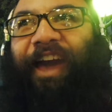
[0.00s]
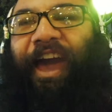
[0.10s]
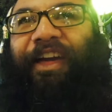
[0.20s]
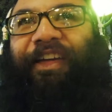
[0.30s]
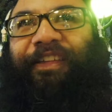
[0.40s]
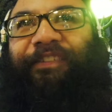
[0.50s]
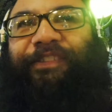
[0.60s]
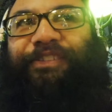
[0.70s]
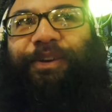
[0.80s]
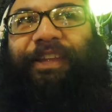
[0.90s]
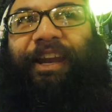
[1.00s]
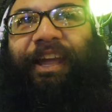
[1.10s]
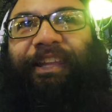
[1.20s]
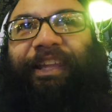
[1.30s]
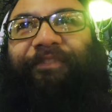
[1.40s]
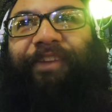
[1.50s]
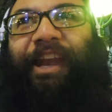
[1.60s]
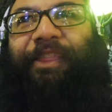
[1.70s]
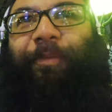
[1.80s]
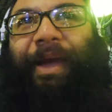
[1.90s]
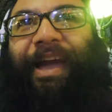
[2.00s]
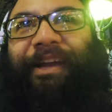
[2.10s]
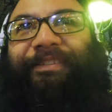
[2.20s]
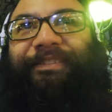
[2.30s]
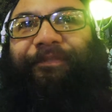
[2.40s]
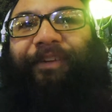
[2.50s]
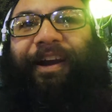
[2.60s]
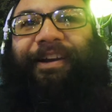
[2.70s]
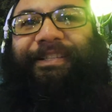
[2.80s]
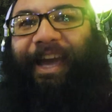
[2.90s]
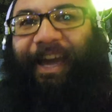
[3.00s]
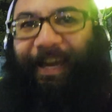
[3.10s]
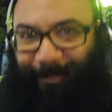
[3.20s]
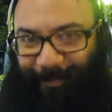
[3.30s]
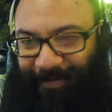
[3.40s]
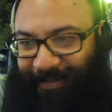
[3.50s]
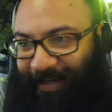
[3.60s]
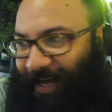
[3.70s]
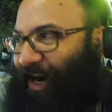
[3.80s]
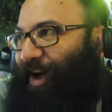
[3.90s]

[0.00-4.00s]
and the door that I leave out of the back is a fire escape, and